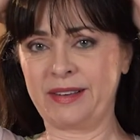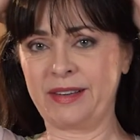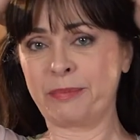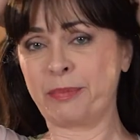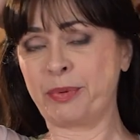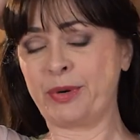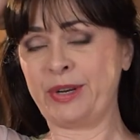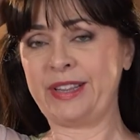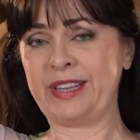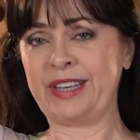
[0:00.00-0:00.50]

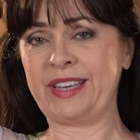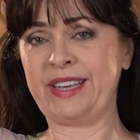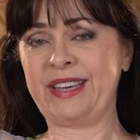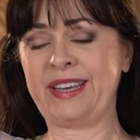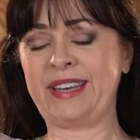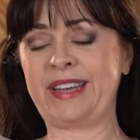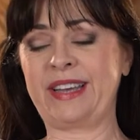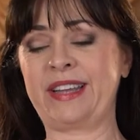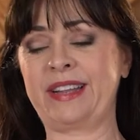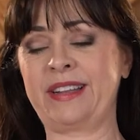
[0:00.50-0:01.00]
pretty
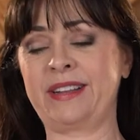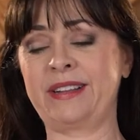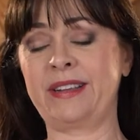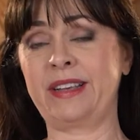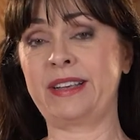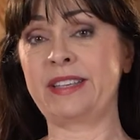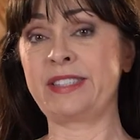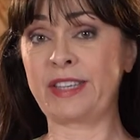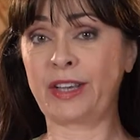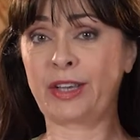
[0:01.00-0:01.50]
and
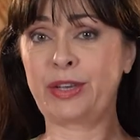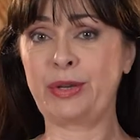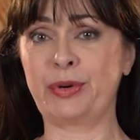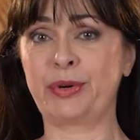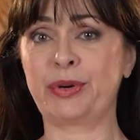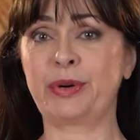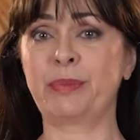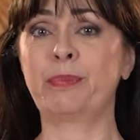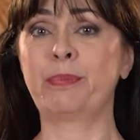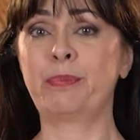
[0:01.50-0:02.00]
a
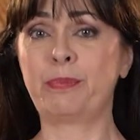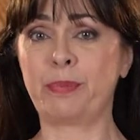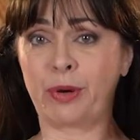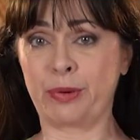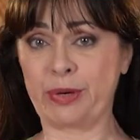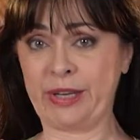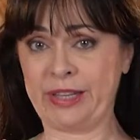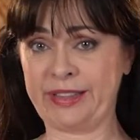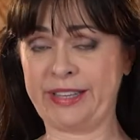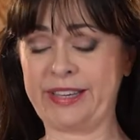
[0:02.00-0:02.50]
secure
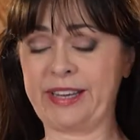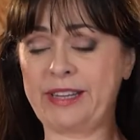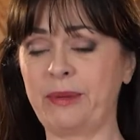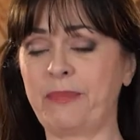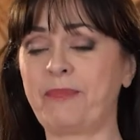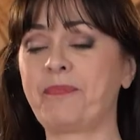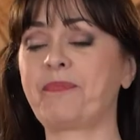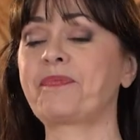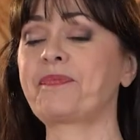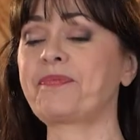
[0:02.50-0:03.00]
ponytail,
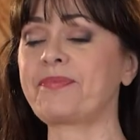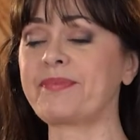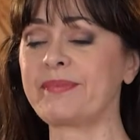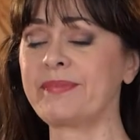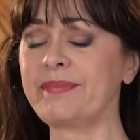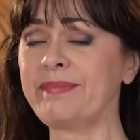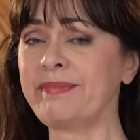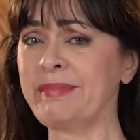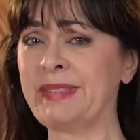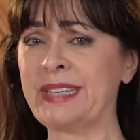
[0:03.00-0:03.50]

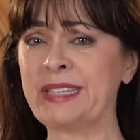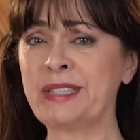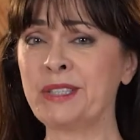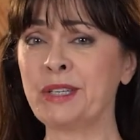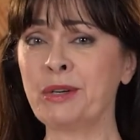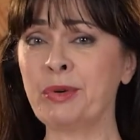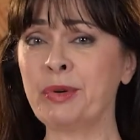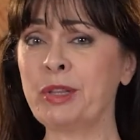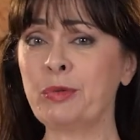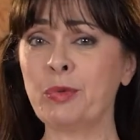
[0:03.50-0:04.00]

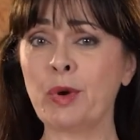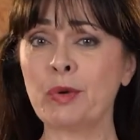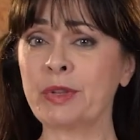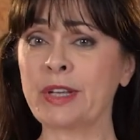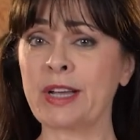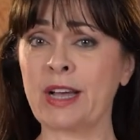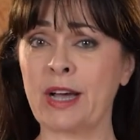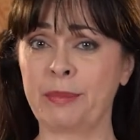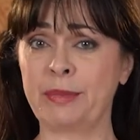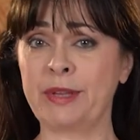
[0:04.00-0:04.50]
so it
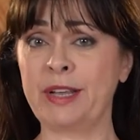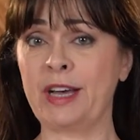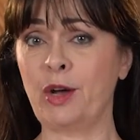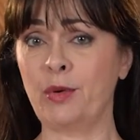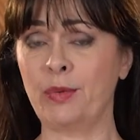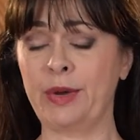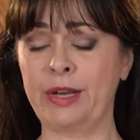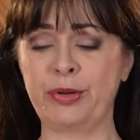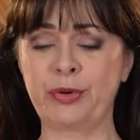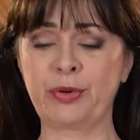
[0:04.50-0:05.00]
won't come
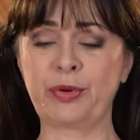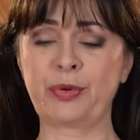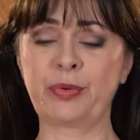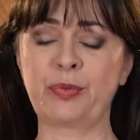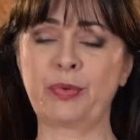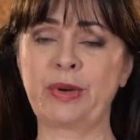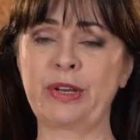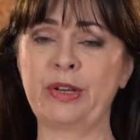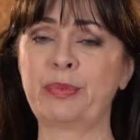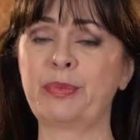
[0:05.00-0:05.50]
down when
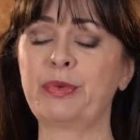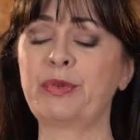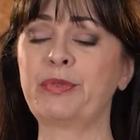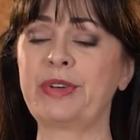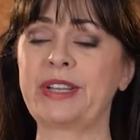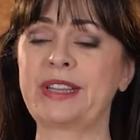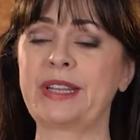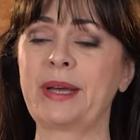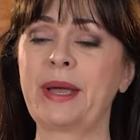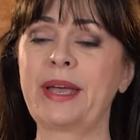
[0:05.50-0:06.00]
you move
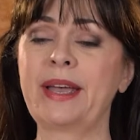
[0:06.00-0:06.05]
it.